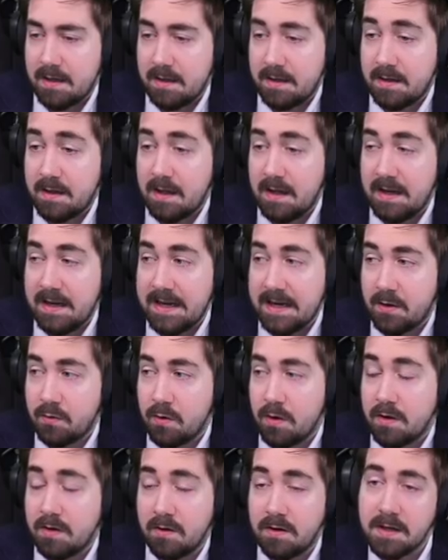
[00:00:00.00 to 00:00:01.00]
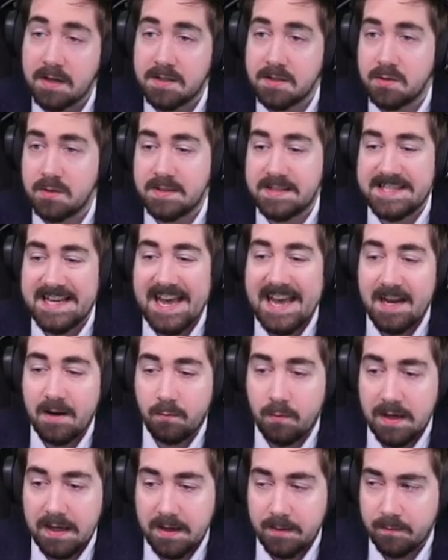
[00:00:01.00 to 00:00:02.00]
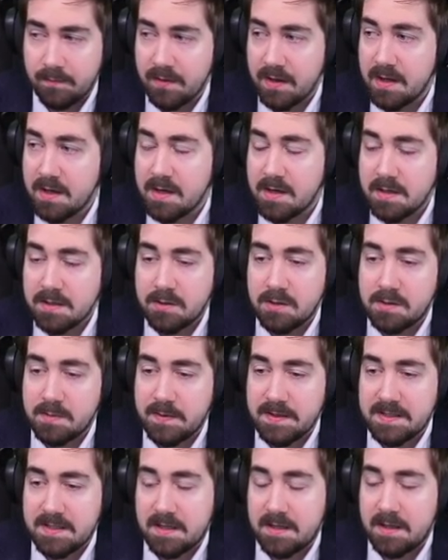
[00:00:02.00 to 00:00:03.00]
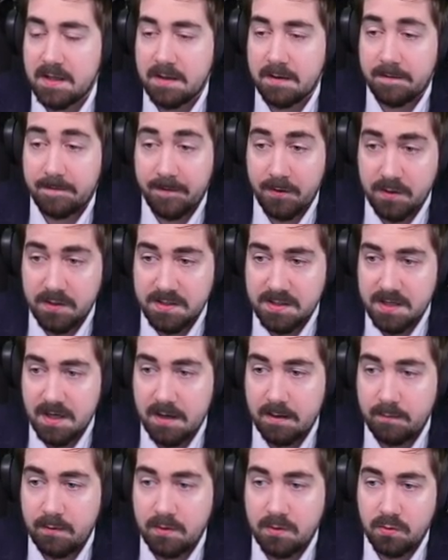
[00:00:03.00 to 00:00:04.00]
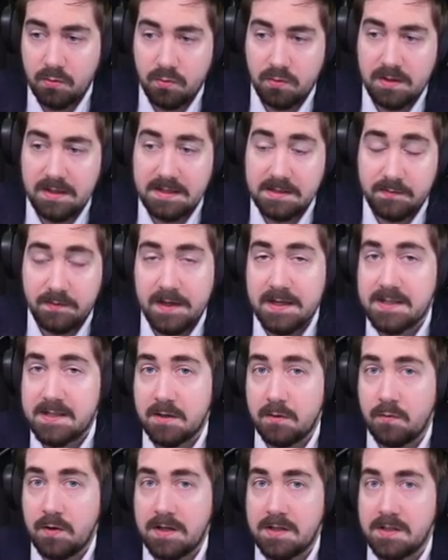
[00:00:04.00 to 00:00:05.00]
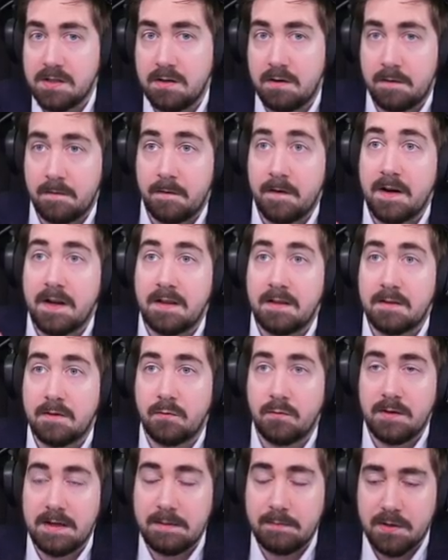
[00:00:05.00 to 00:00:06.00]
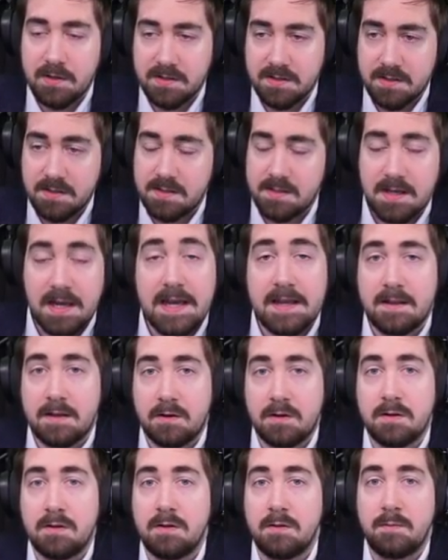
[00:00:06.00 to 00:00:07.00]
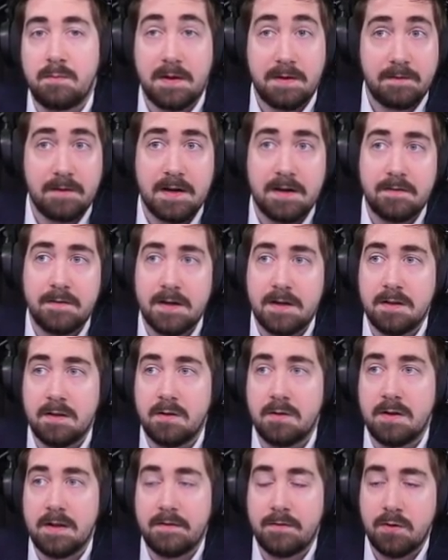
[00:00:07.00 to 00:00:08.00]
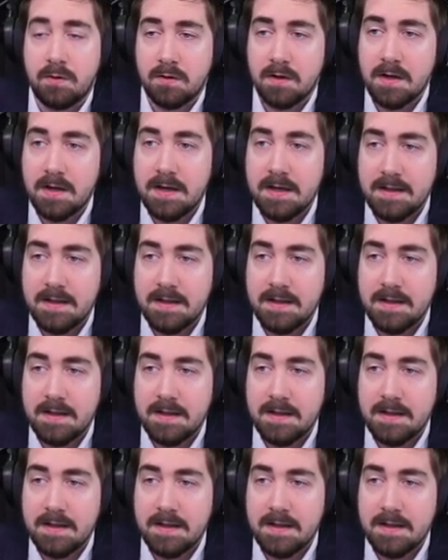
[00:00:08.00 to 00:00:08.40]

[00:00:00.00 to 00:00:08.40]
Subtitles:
later on. You get to do a 10-way. So it's basically the first time you do these fights in a region, you're fighting three bosses, and there will be very, very low level.